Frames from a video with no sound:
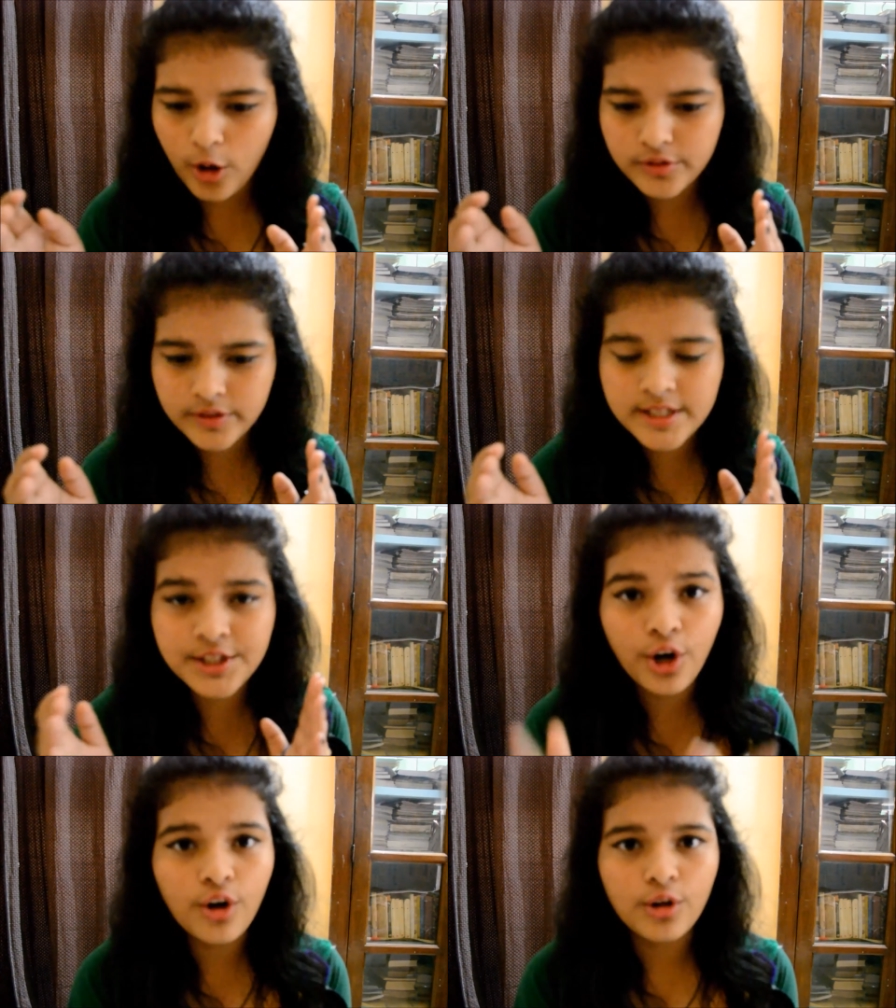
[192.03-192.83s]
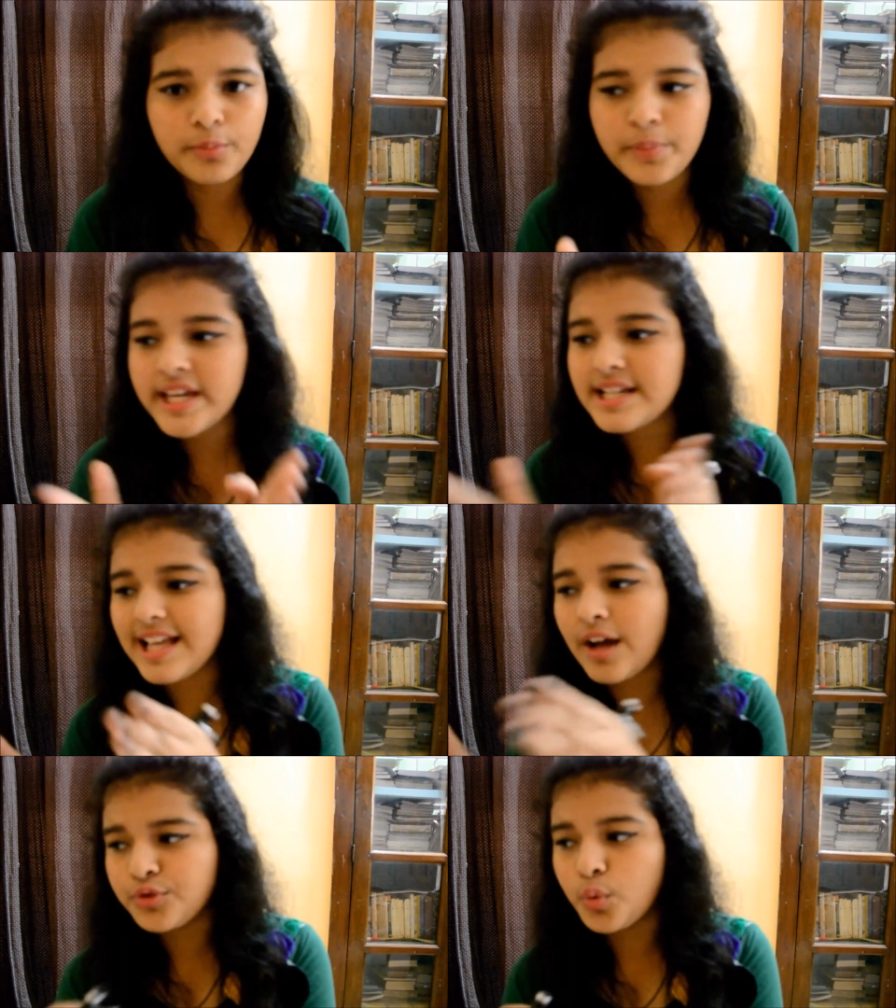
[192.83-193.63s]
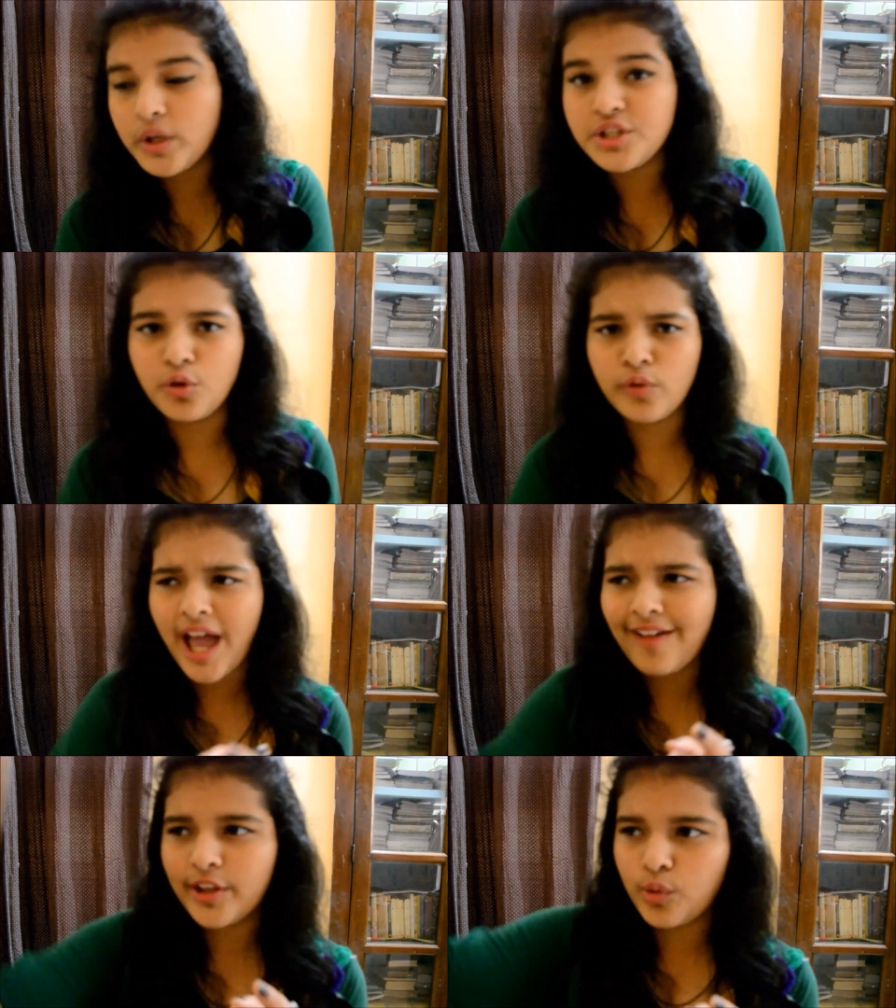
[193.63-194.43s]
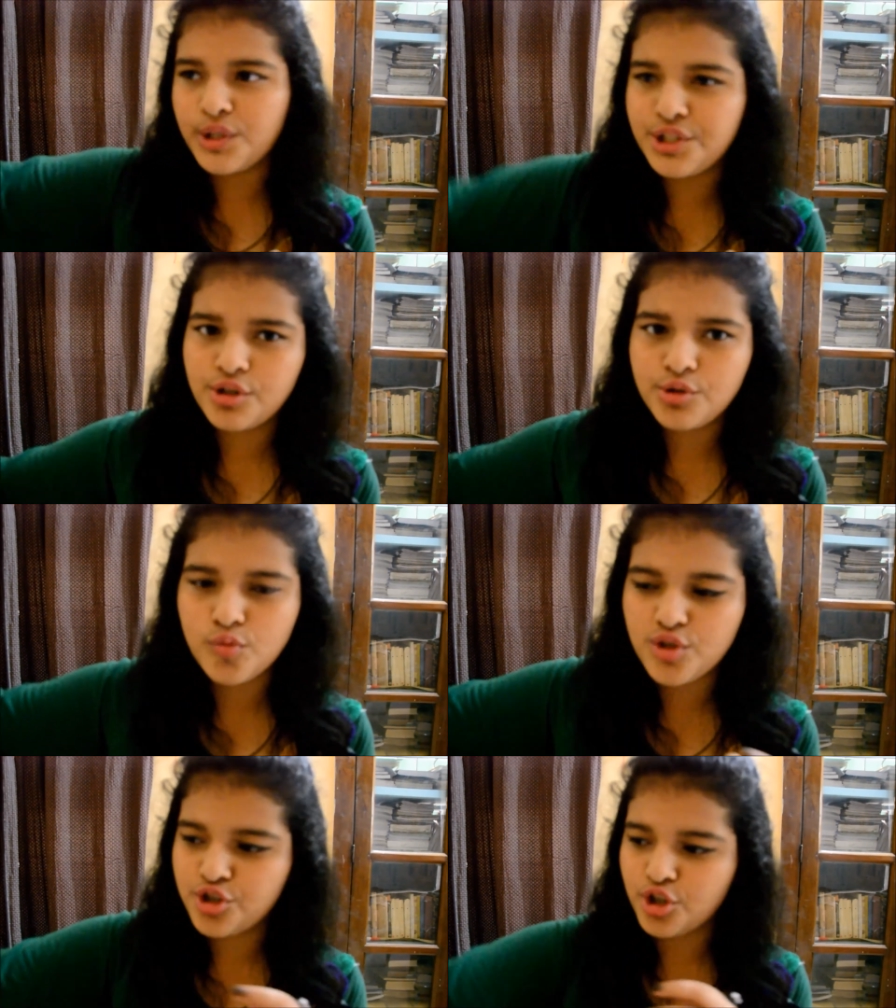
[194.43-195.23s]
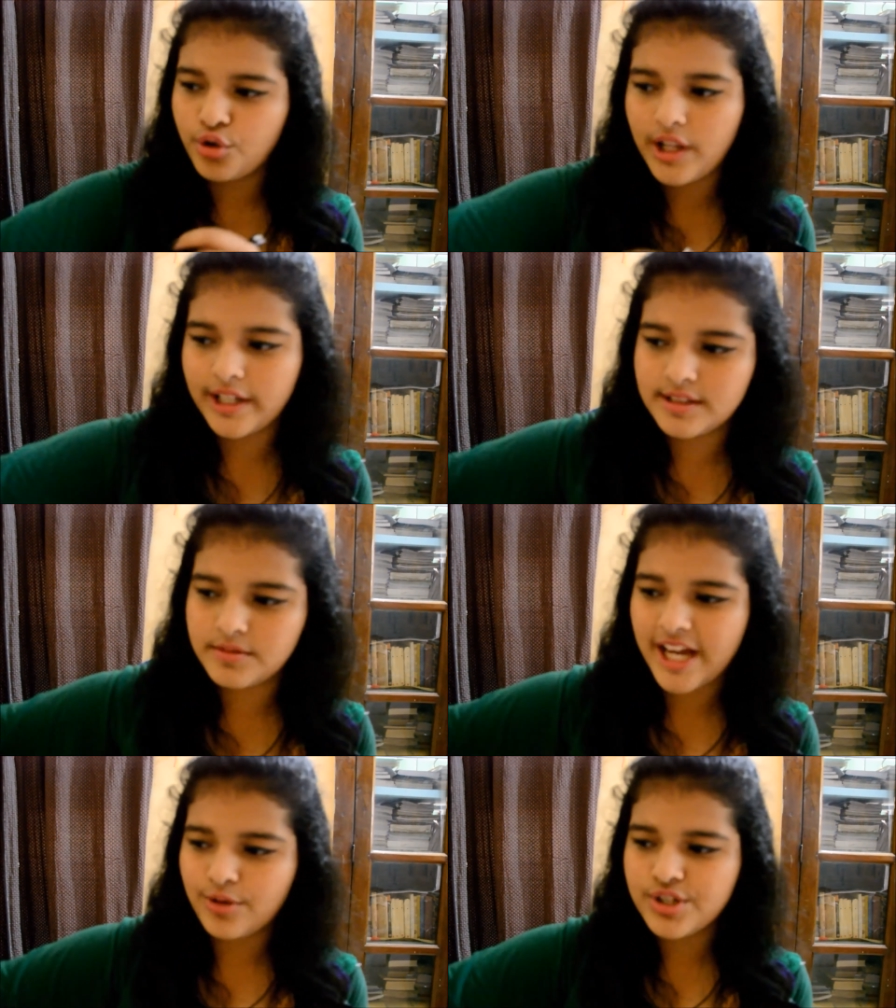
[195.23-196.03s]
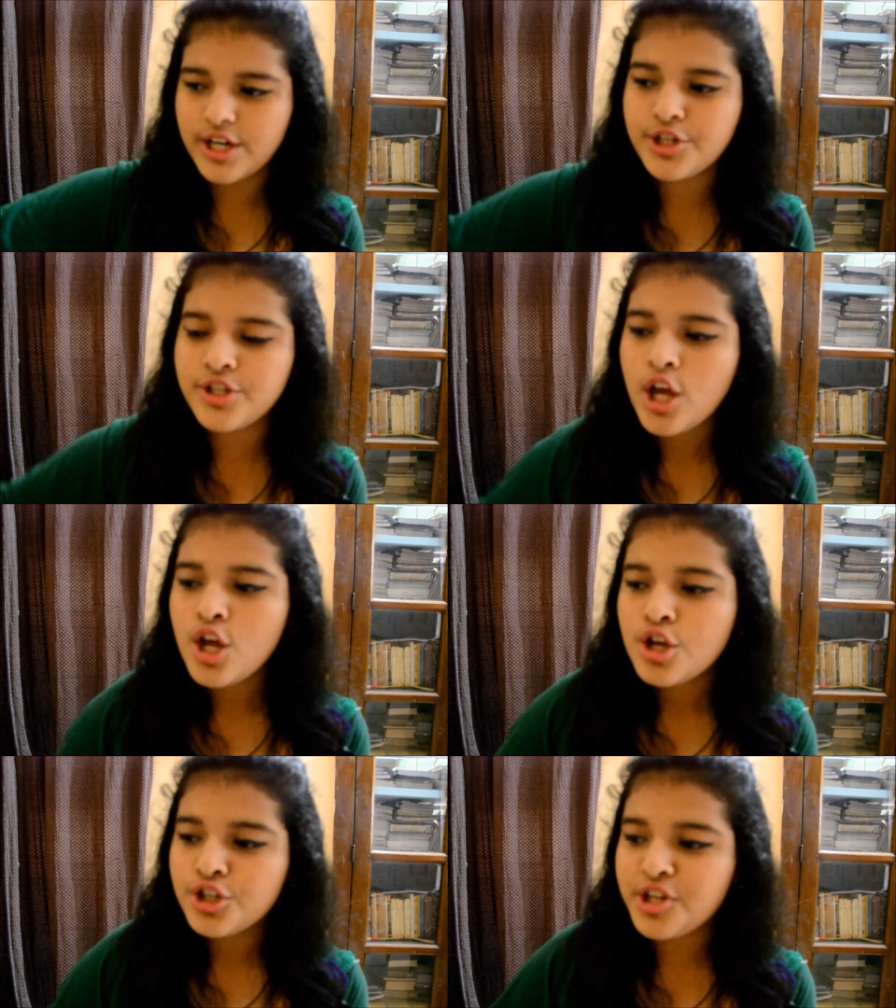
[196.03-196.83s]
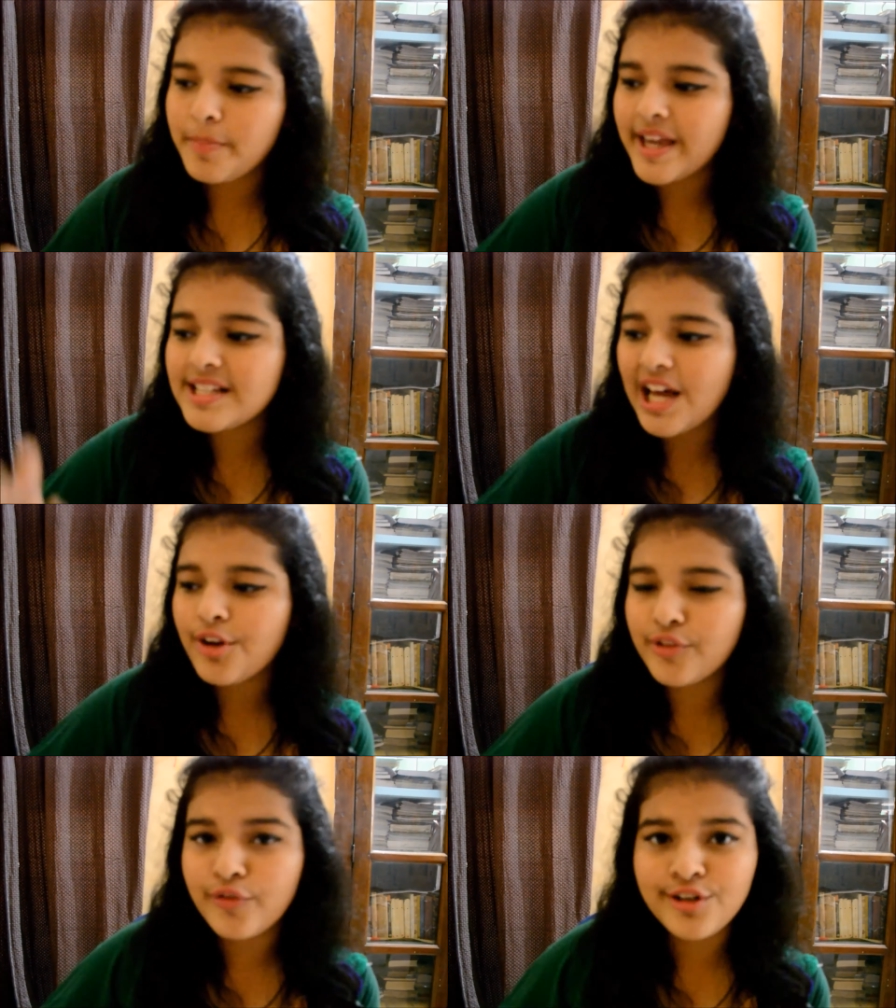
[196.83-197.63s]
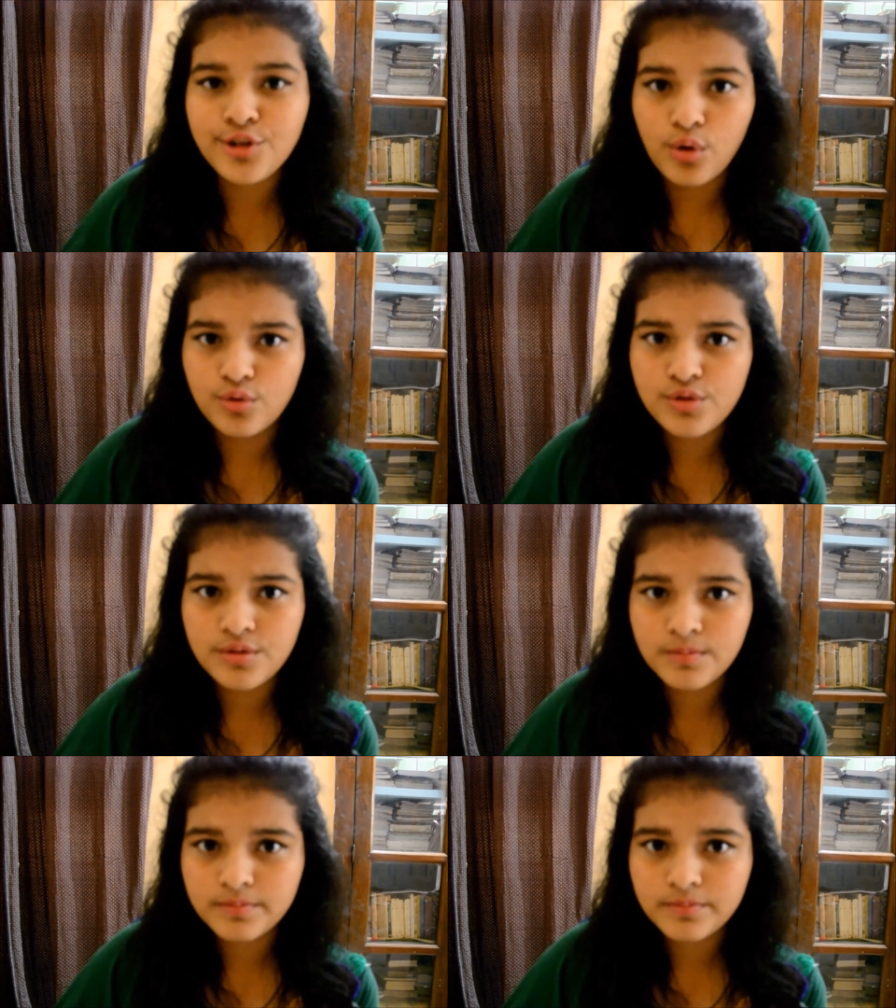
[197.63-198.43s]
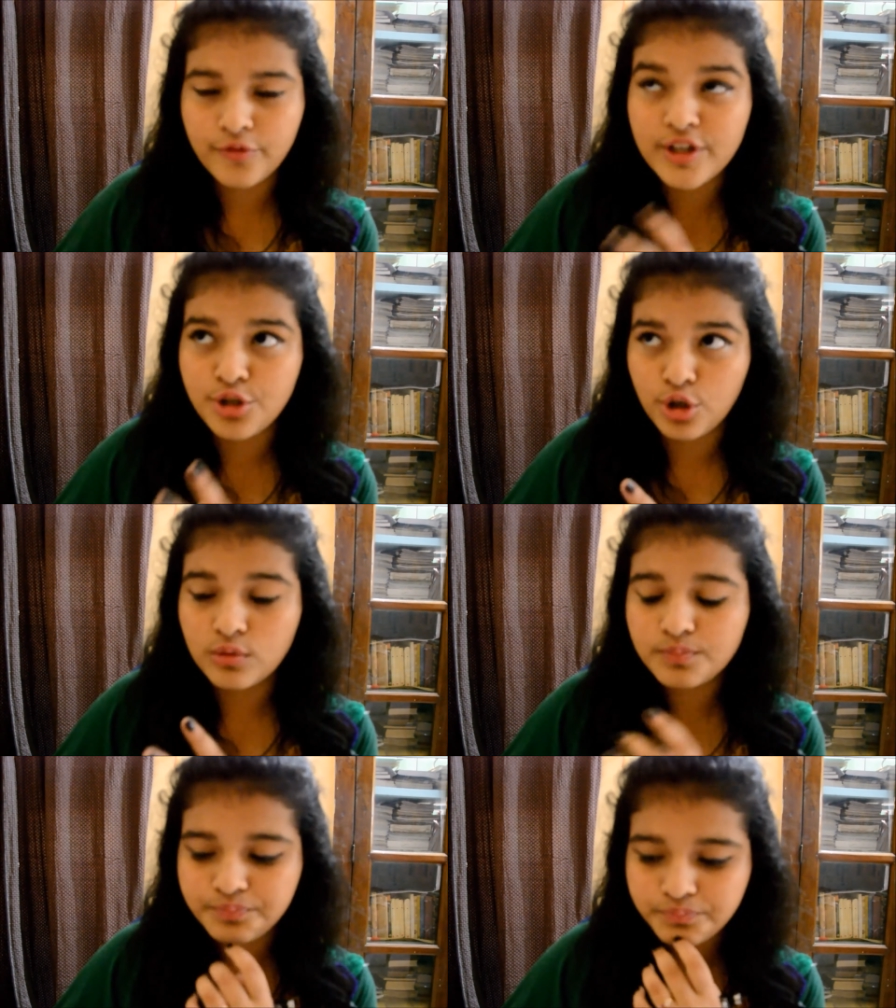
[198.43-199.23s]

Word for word: this girl peeks out the window. We have like windows which show like downstairs. She peeks out of the windows. window.